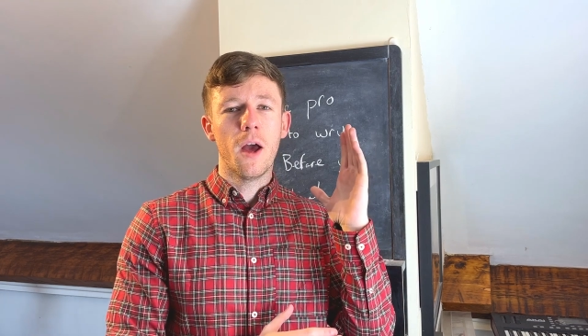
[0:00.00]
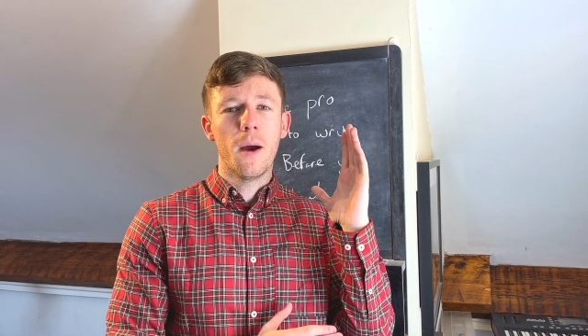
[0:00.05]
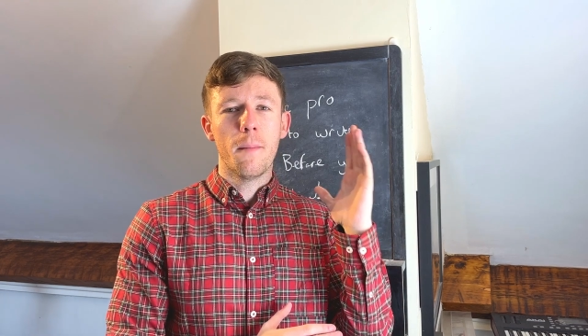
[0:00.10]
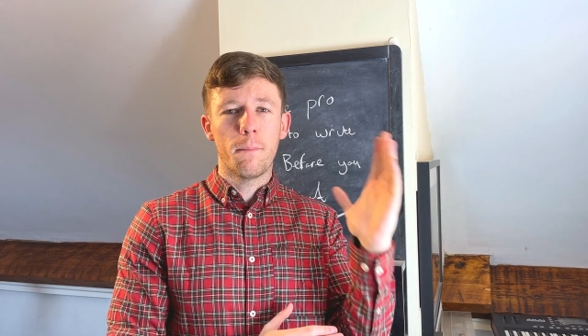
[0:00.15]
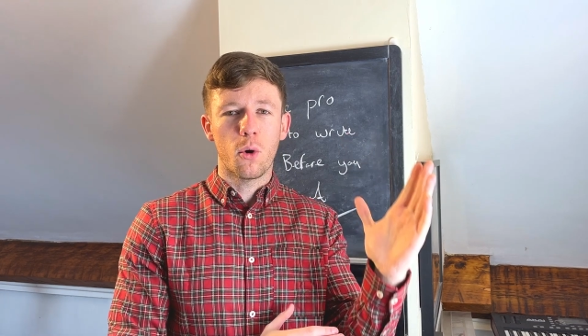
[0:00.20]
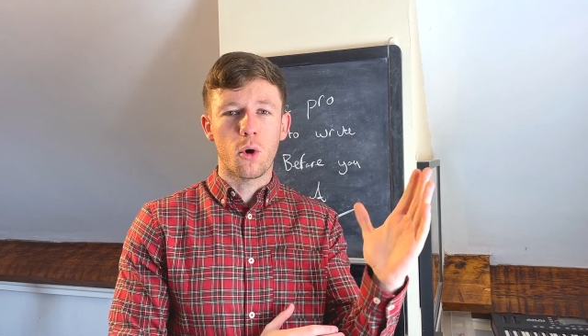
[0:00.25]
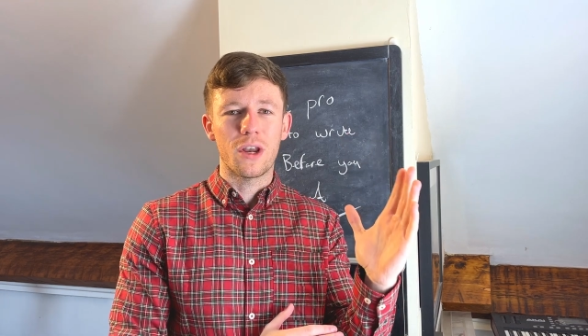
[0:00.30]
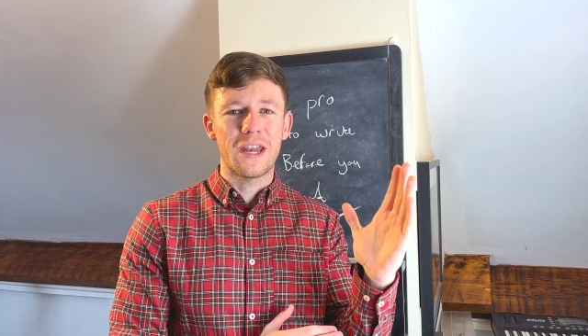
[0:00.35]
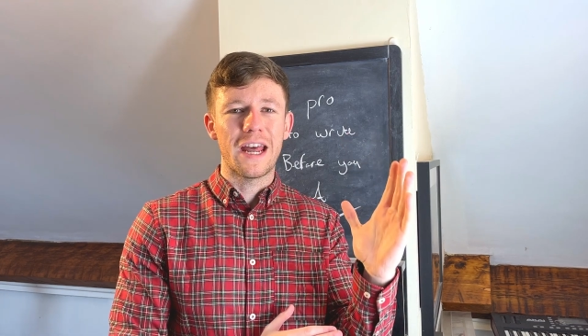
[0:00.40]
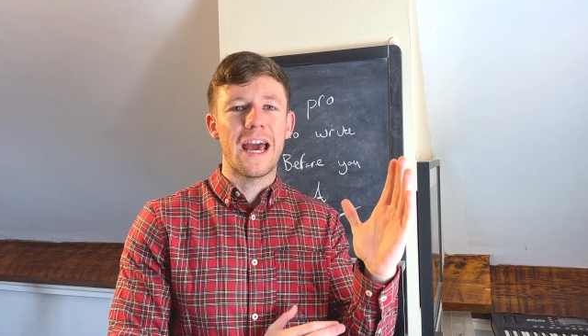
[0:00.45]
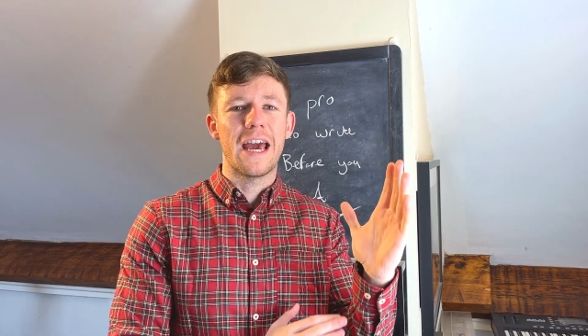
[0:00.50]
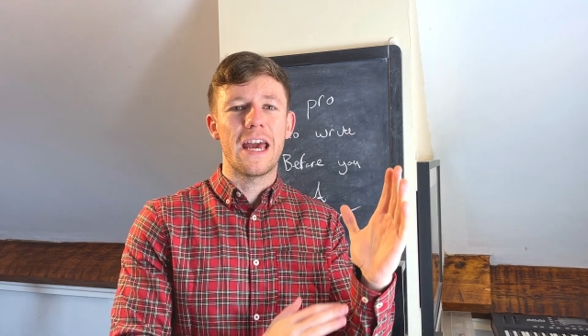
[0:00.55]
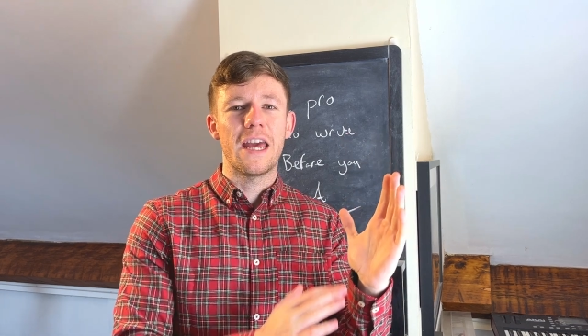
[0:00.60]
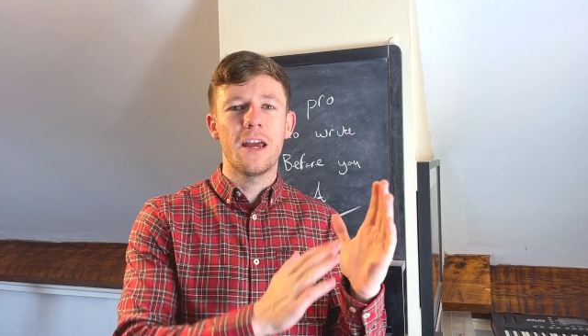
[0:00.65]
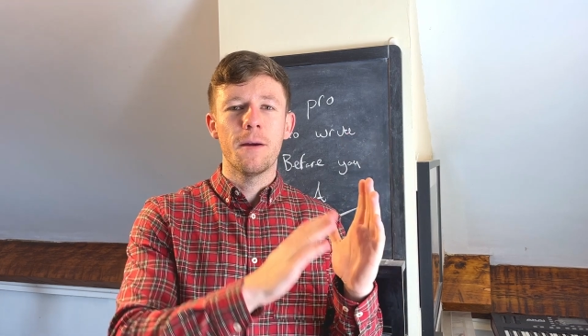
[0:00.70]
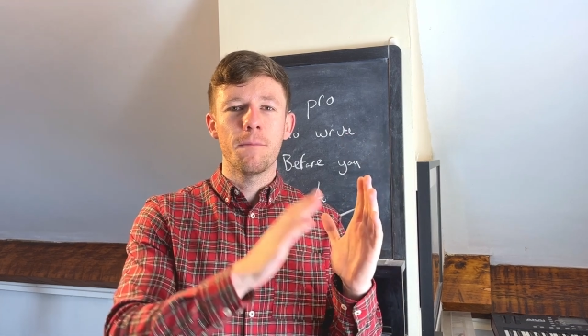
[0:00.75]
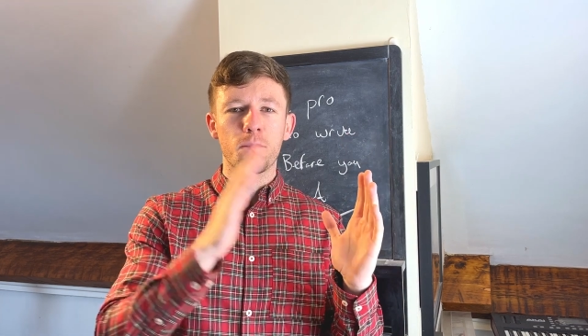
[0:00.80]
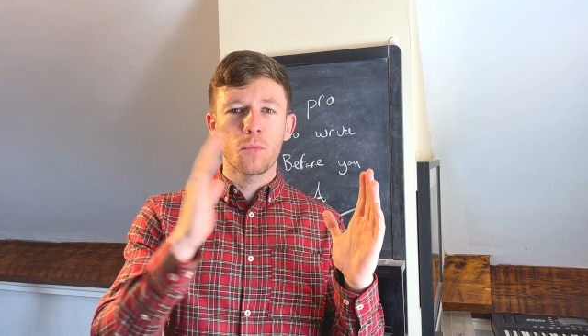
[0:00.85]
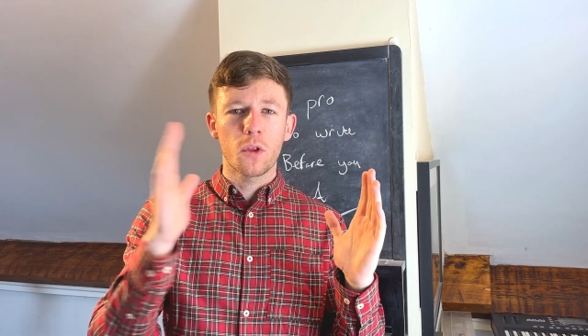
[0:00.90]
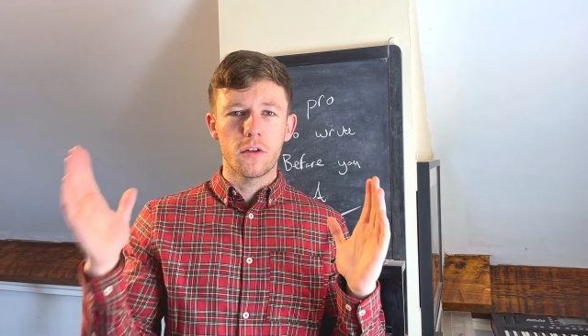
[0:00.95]
point
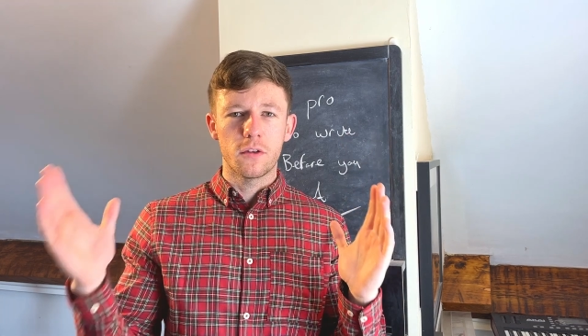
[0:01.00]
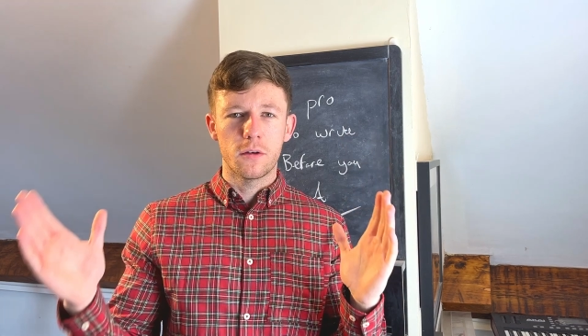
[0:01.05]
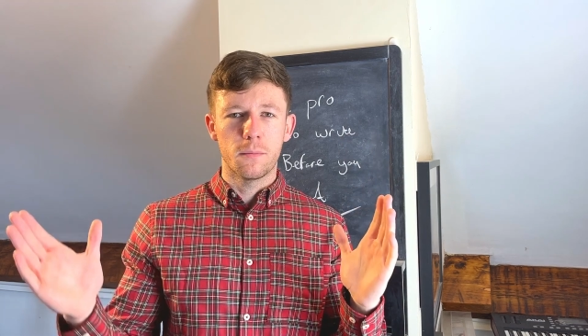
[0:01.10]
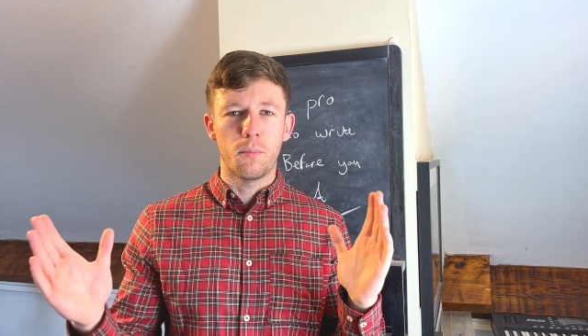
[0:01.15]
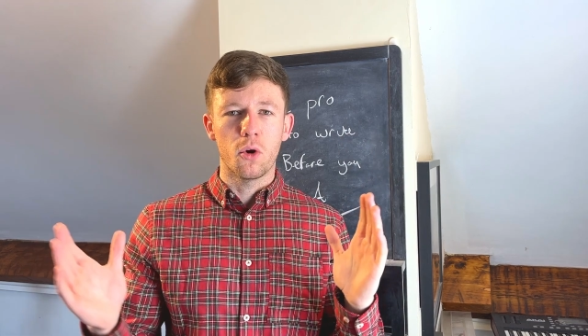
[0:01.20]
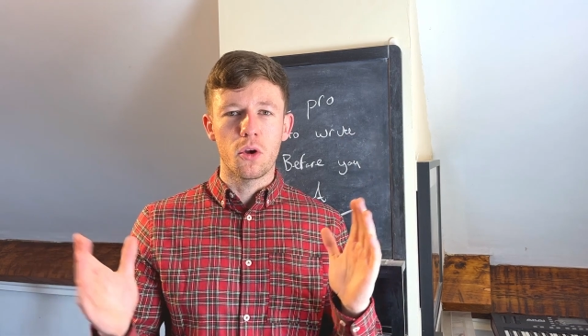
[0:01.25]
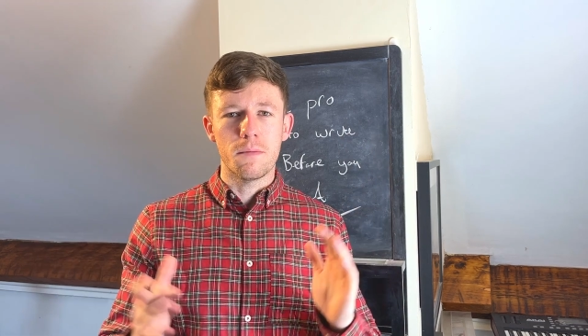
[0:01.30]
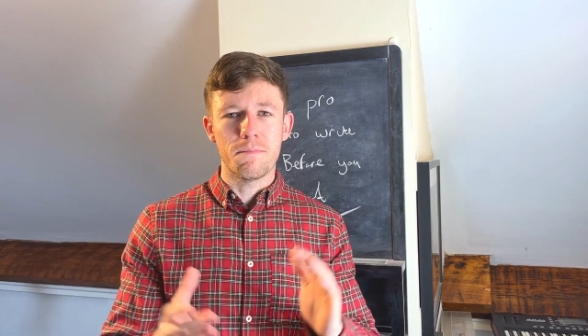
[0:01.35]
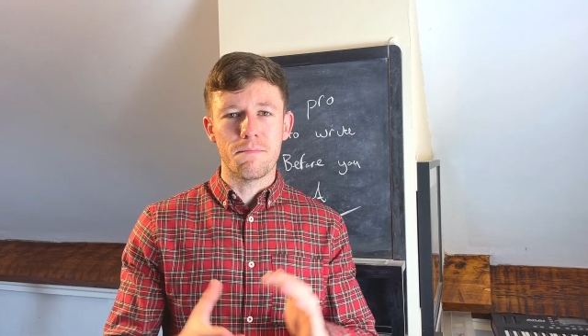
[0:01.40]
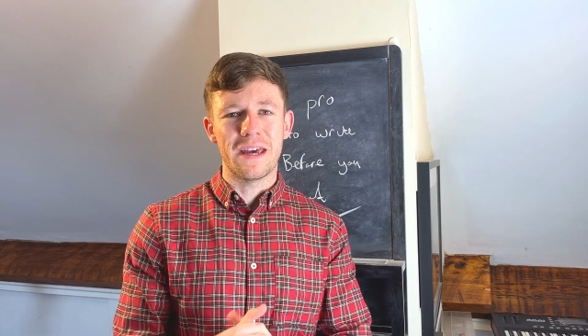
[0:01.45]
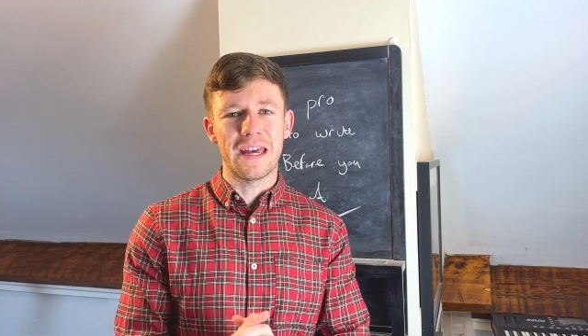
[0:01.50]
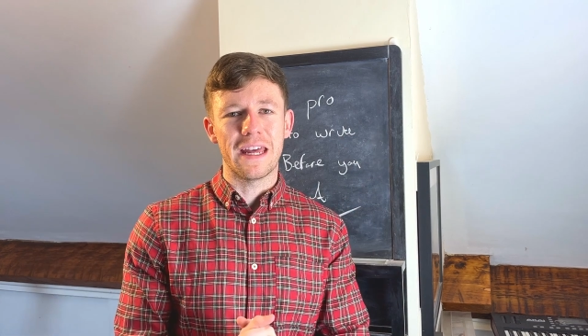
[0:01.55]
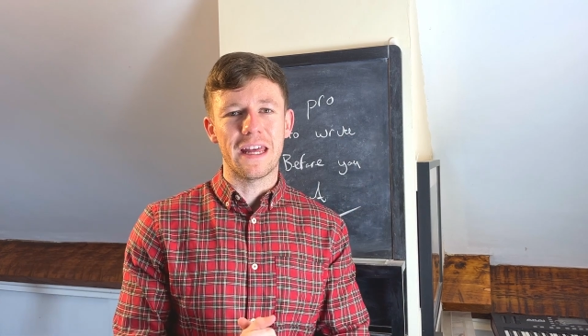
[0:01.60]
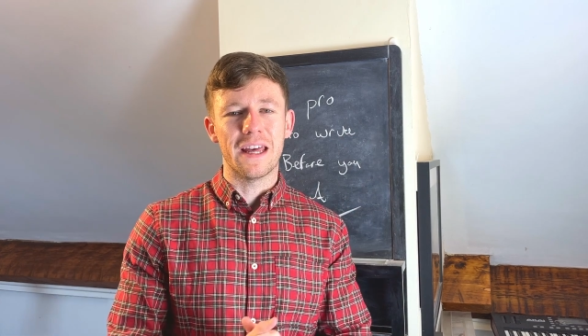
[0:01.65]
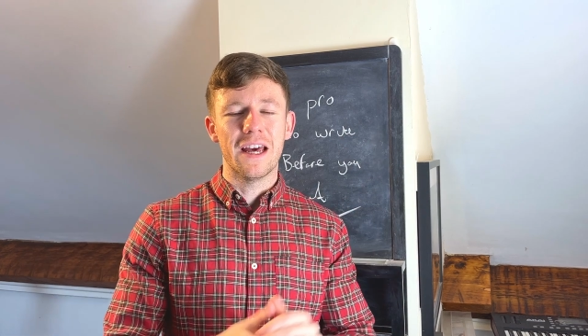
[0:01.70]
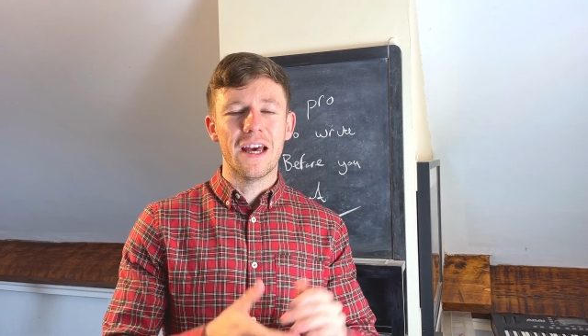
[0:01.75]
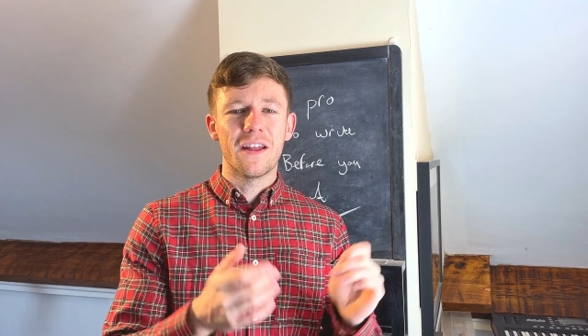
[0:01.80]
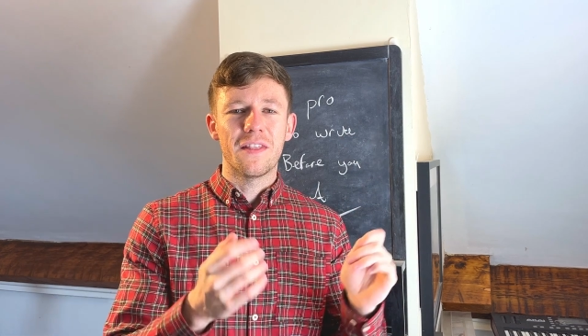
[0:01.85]
A to point B.